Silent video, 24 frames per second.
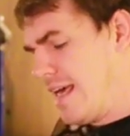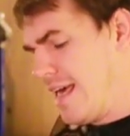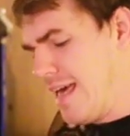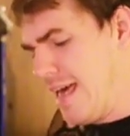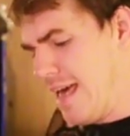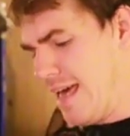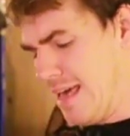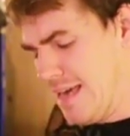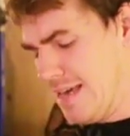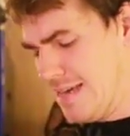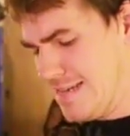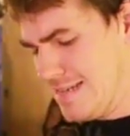
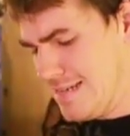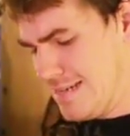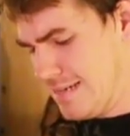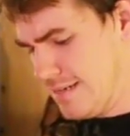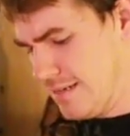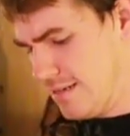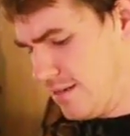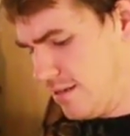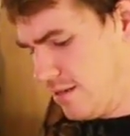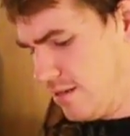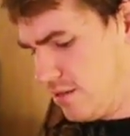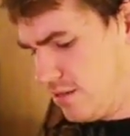
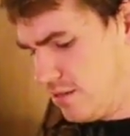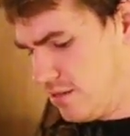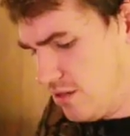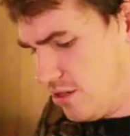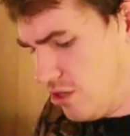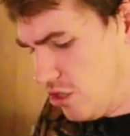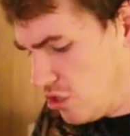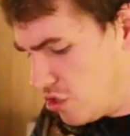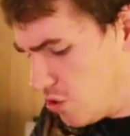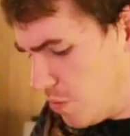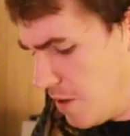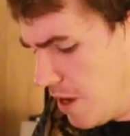And
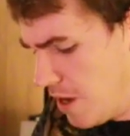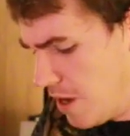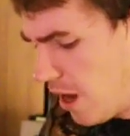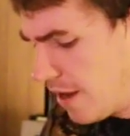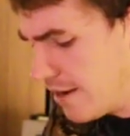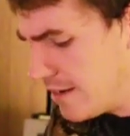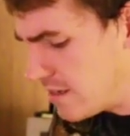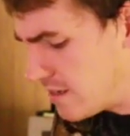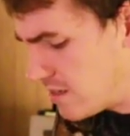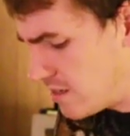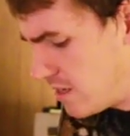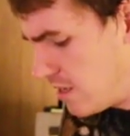to be
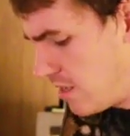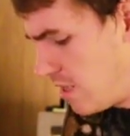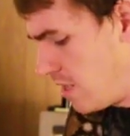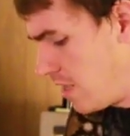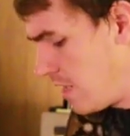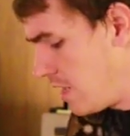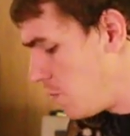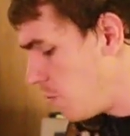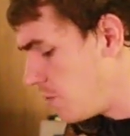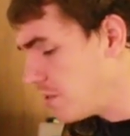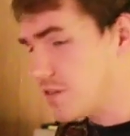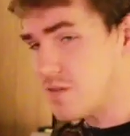honest,
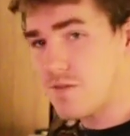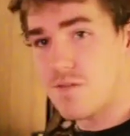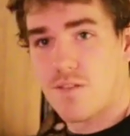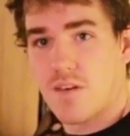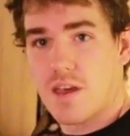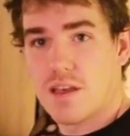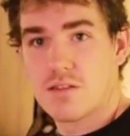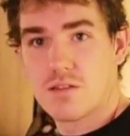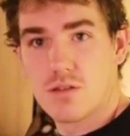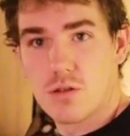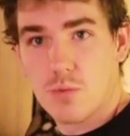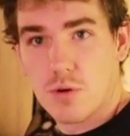he wasn't
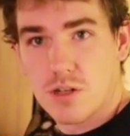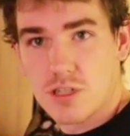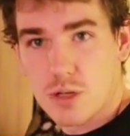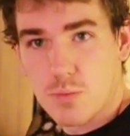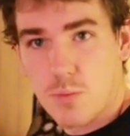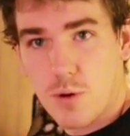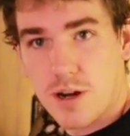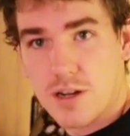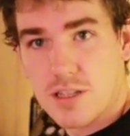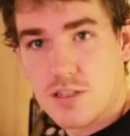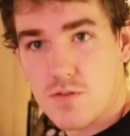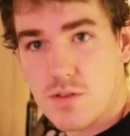fed too much at
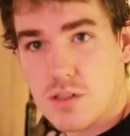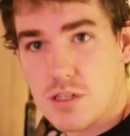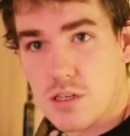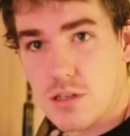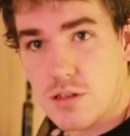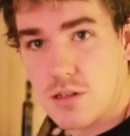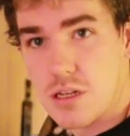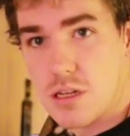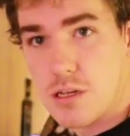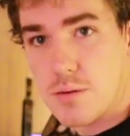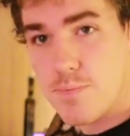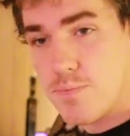Brandon's
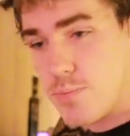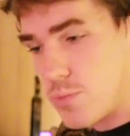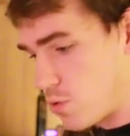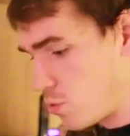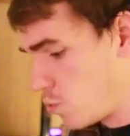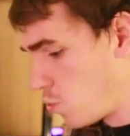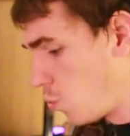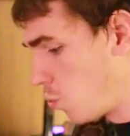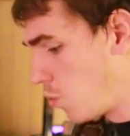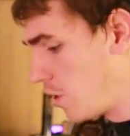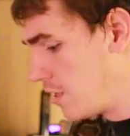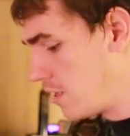facility.
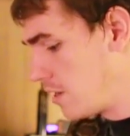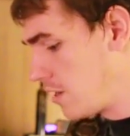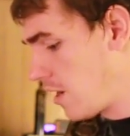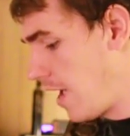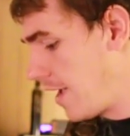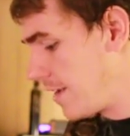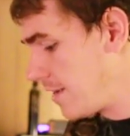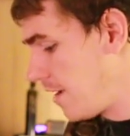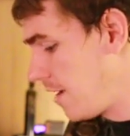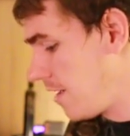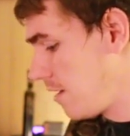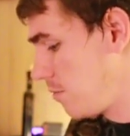When
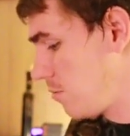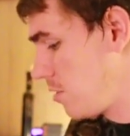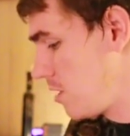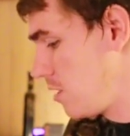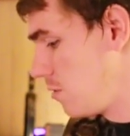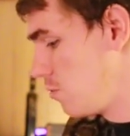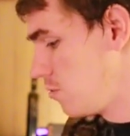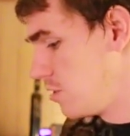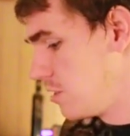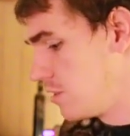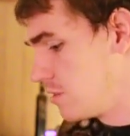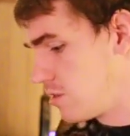I got him,
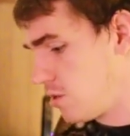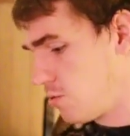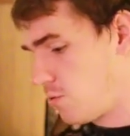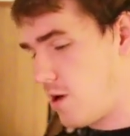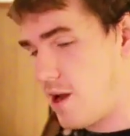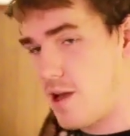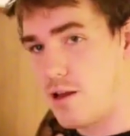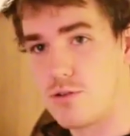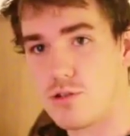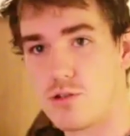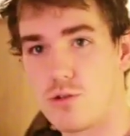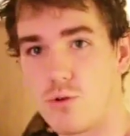he was
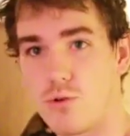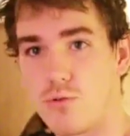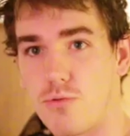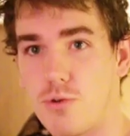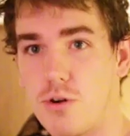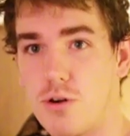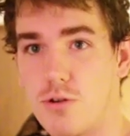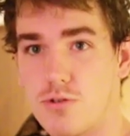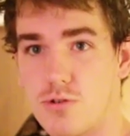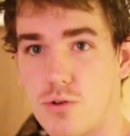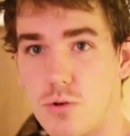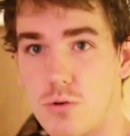around 2 or
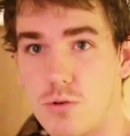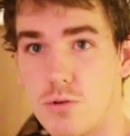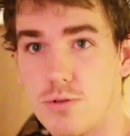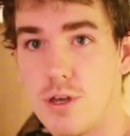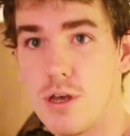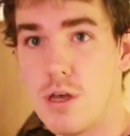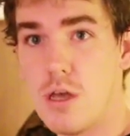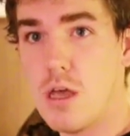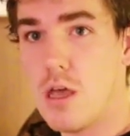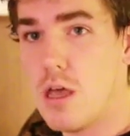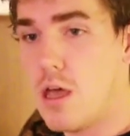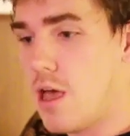3 years
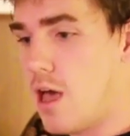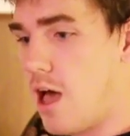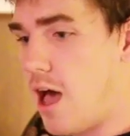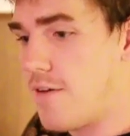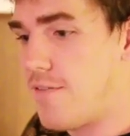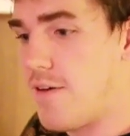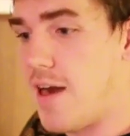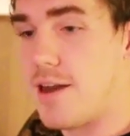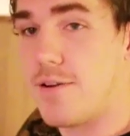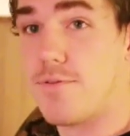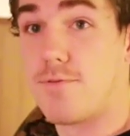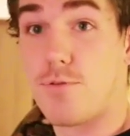old.
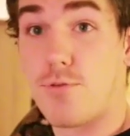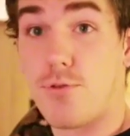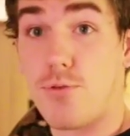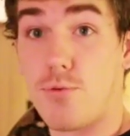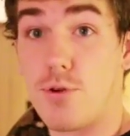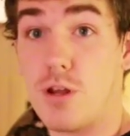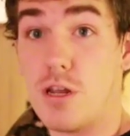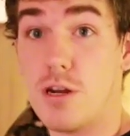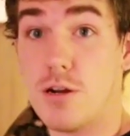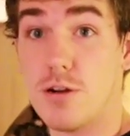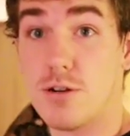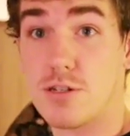I've had him for
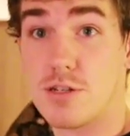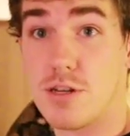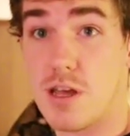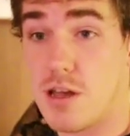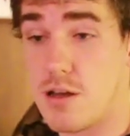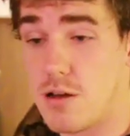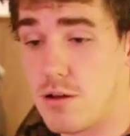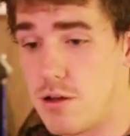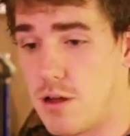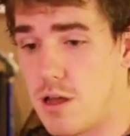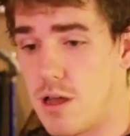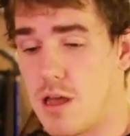3 years
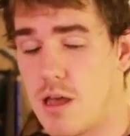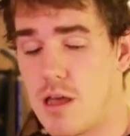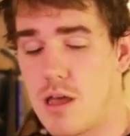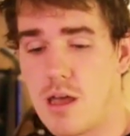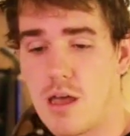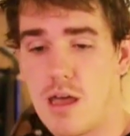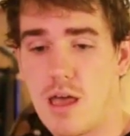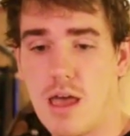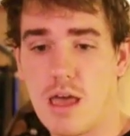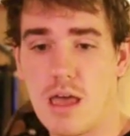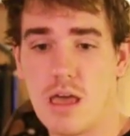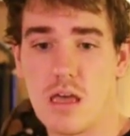now,
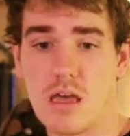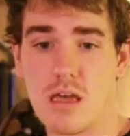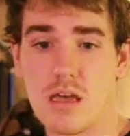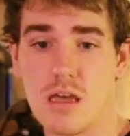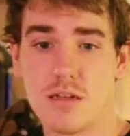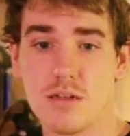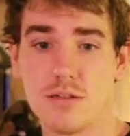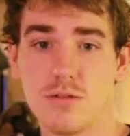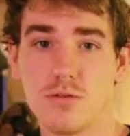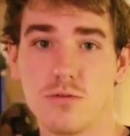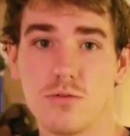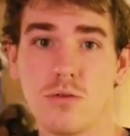
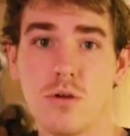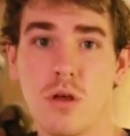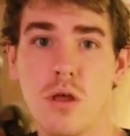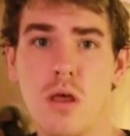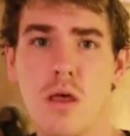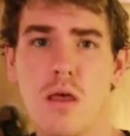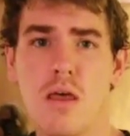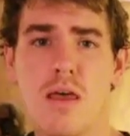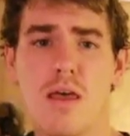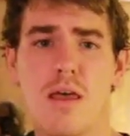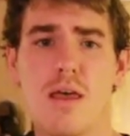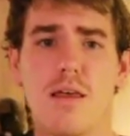and
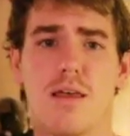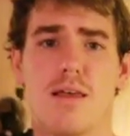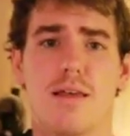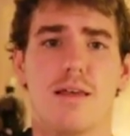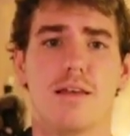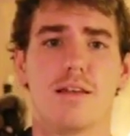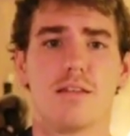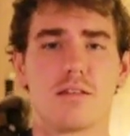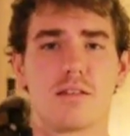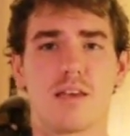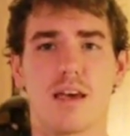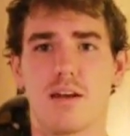
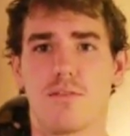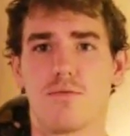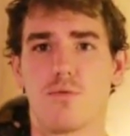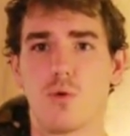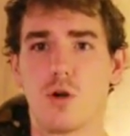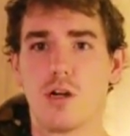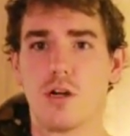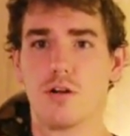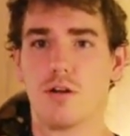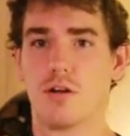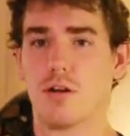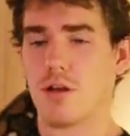it's kind of
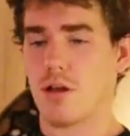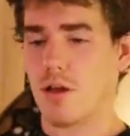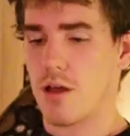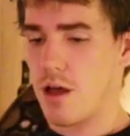weird.